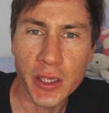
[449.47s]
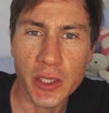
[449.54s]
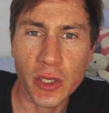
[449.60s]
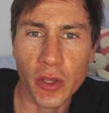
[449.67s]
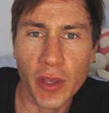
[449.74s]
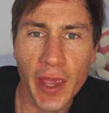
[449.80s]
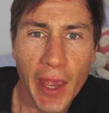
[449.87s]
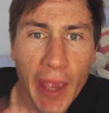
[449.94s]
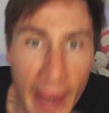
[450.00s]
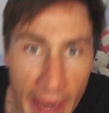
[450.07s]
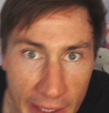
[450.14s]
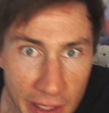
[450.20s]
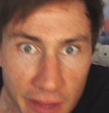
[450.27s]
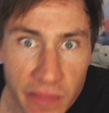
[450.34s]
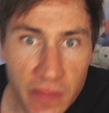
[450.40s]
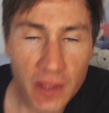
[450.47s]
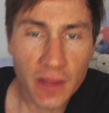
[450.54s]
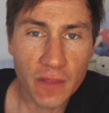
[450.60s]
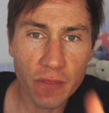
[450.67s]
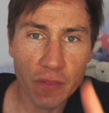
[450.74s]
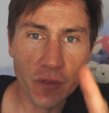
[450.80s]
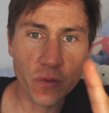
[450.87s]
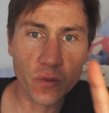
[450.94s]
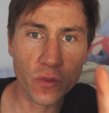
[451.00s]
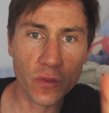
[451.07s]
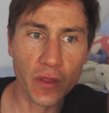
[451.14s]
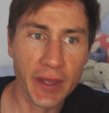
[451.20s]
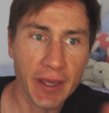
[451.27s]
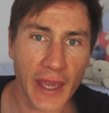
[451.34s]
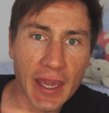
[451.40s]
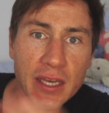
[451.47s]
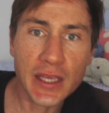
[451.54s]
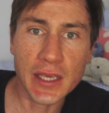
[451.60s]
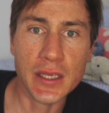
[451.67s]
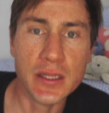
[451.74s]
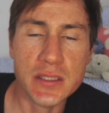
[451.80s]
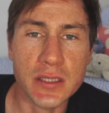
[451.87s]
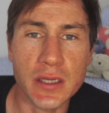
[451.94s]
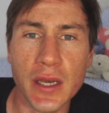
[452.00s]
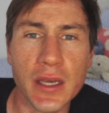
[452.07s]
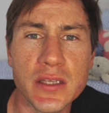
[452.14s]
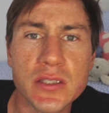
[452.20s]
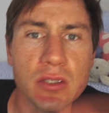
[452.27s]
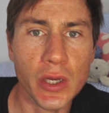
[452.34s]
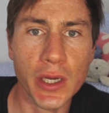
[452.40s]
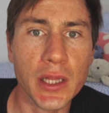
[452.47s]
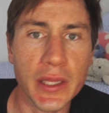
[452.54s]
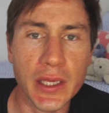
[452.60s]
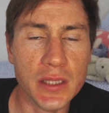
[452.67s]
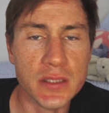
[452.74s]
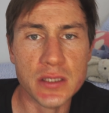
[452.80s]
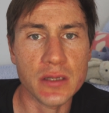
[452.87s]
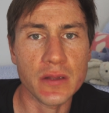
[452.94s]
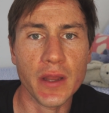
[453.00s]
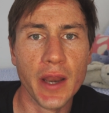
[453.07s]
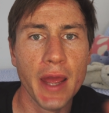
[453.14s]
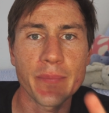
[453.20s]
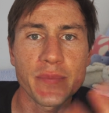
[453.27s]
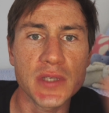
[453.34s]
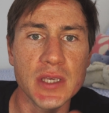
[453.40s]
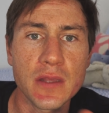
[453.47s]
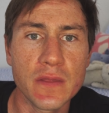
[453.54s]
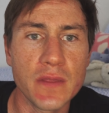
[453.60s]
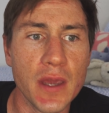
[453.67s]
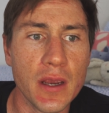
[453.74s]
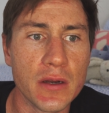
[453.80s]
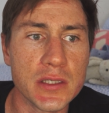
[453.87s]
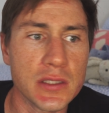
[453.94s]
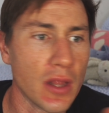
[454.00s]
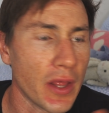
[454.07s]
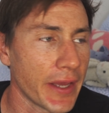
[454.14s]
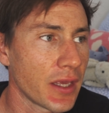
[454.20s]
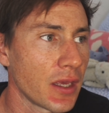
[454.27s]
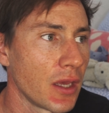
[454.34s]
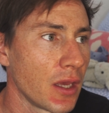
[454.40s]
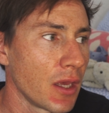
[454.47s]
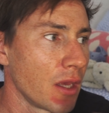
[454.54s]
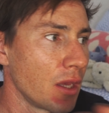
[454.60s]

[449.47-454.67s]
You know, anything, like any incident, any cycling incident that happens in there is like,